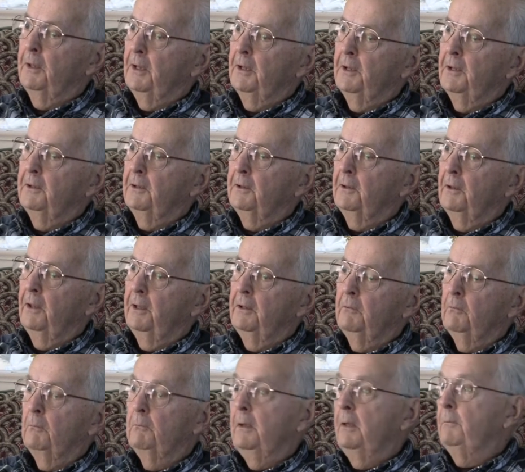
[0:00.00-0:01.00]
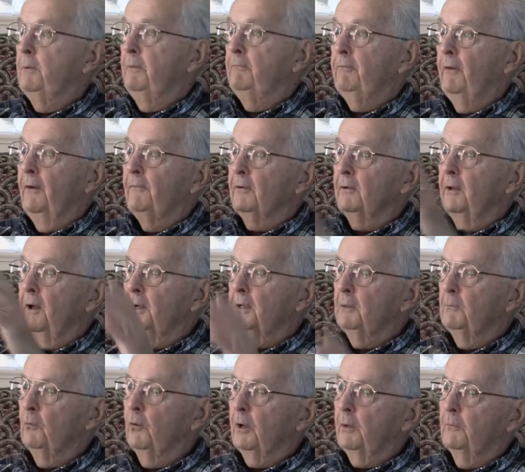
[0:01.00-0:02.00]
landed at night, maybe five o'clock in
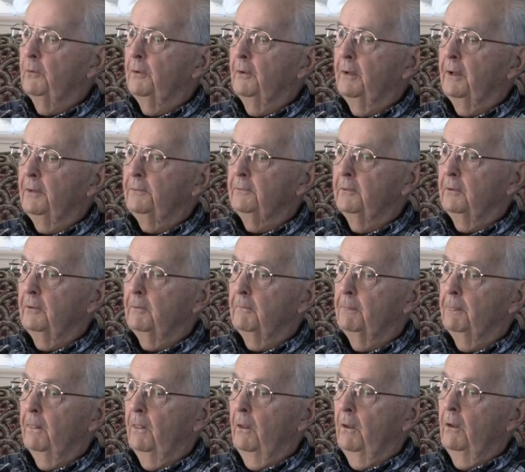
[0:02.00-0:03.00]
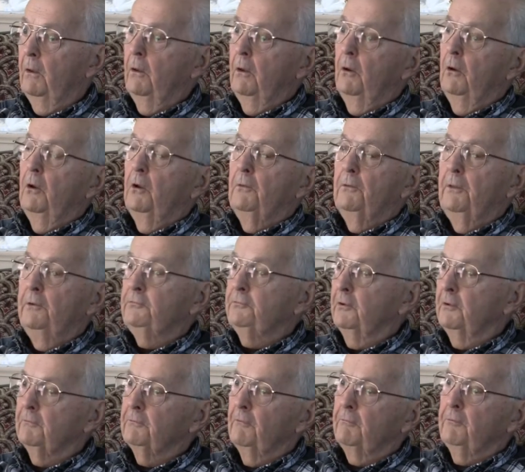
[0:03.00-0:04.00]
the morning we got there, they
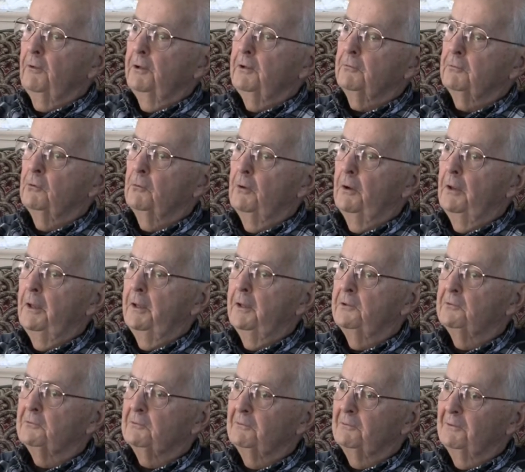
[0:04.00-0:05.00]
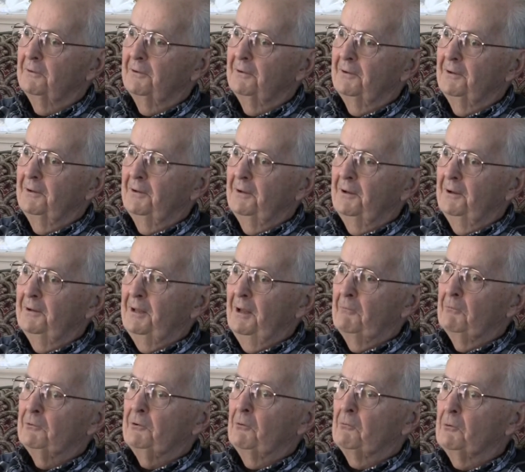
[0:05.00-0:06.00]
served the flight crew eggs, and
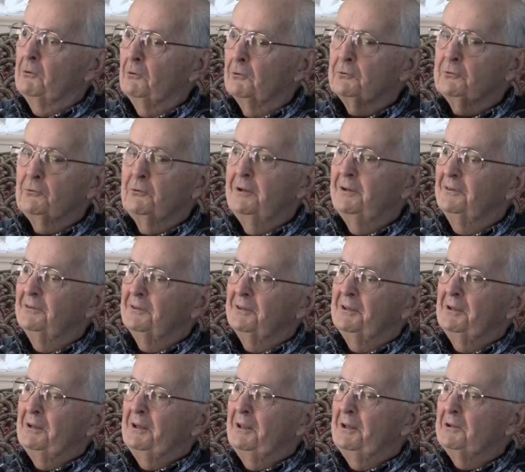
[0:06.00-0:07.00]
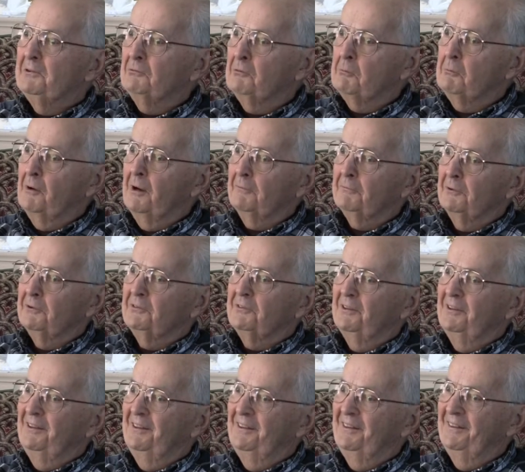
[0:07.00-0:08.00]
that was a real treat to get eggs for breakfast.
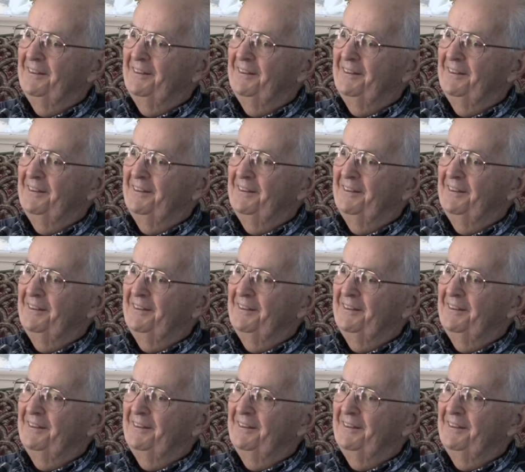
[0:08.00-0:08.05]
Yeah.